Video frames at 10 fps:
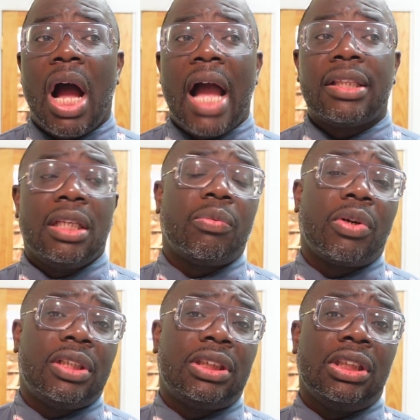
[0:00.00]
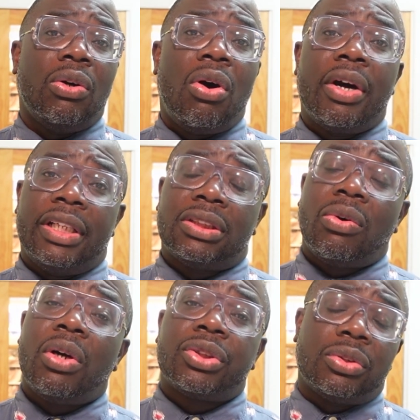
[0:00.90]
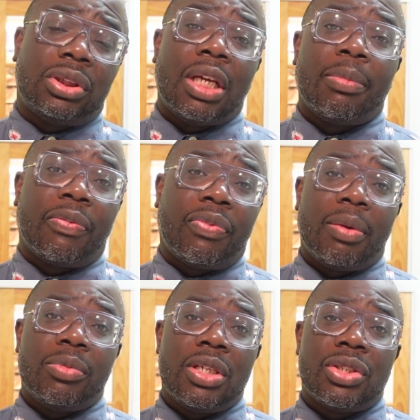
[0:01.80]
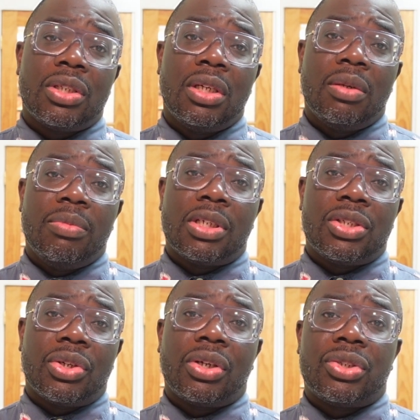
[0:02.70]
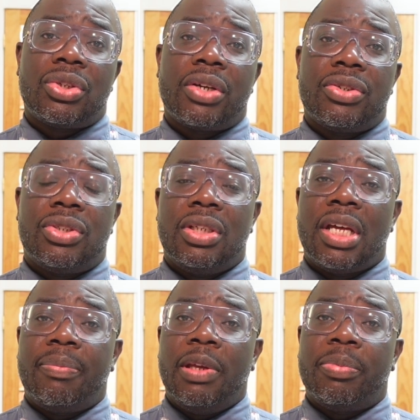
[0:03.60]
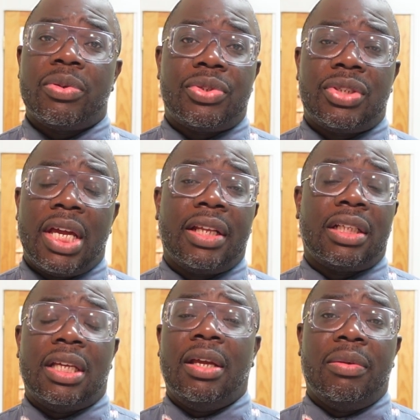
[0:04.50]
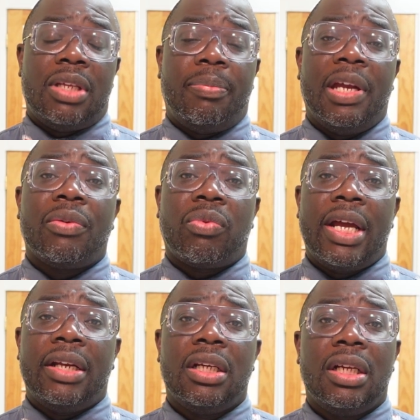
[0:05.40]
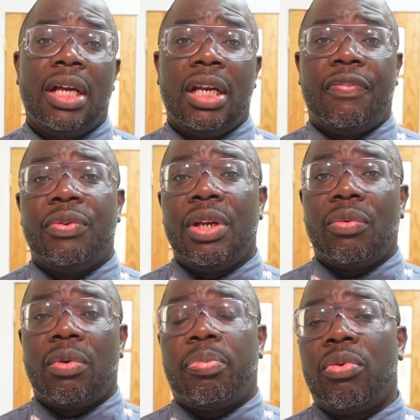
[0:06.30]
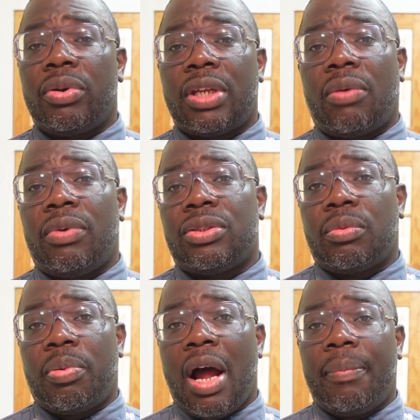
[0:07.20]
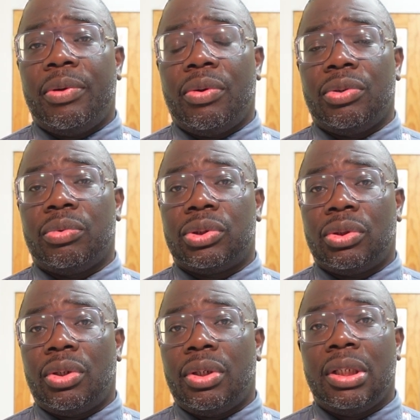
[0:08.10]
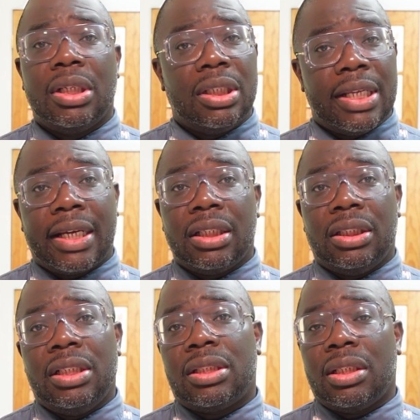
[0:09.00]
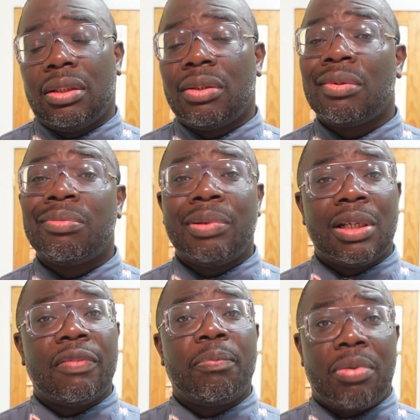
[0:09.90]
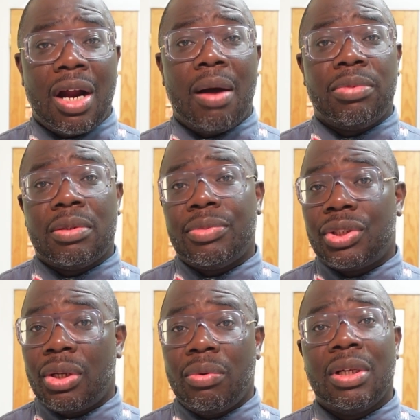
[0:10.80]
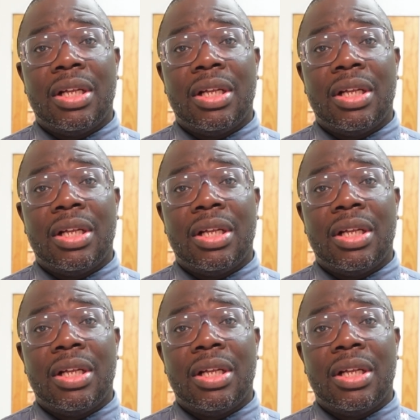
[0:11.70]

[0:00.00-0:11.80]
I think we're going to see audits also stemming from this because they're going to start to see that people saying that they paid rent. And if you didn't report that rental property on your return, that can lead to a little bit of problems. So